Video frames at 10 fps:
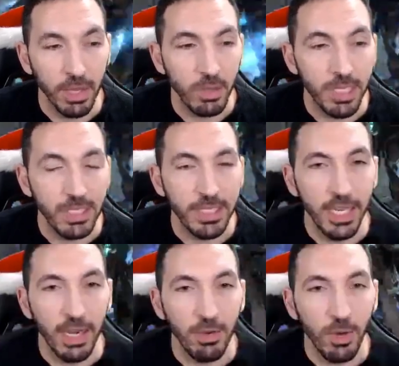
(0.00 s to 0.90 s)
Oh, let's
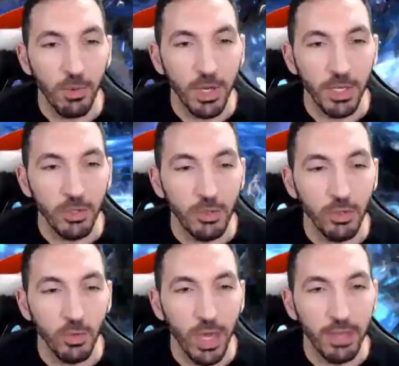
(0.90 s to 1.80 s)
see what we're gonna do
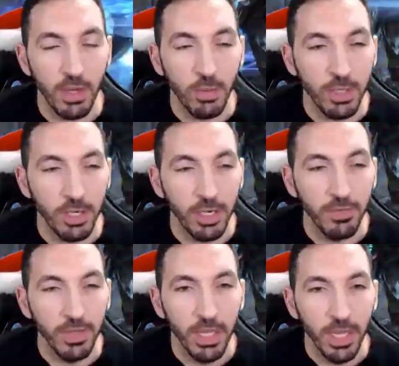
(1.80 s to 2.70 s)
to the waves. I wonder,
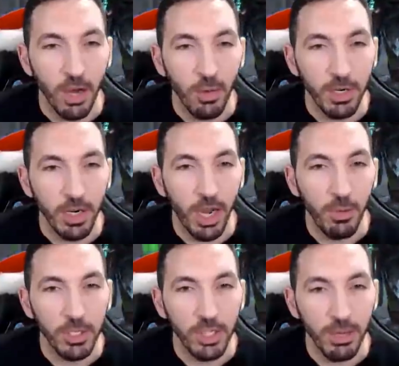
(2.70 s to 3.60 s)
I wonder how
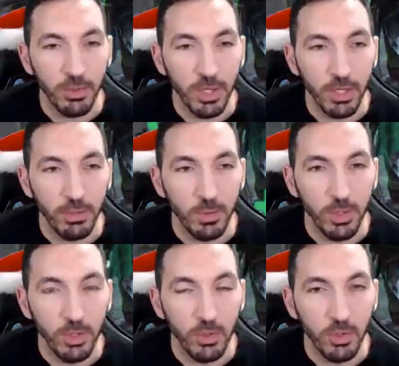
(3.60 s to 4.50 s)
much damage we could,
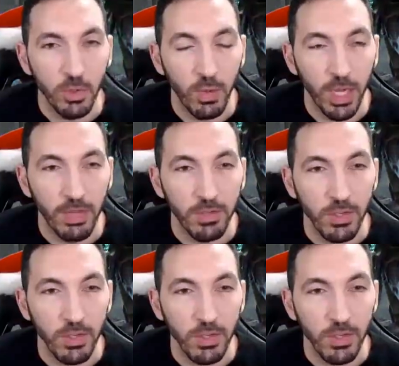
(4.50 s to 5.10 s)
we'll do to the waves.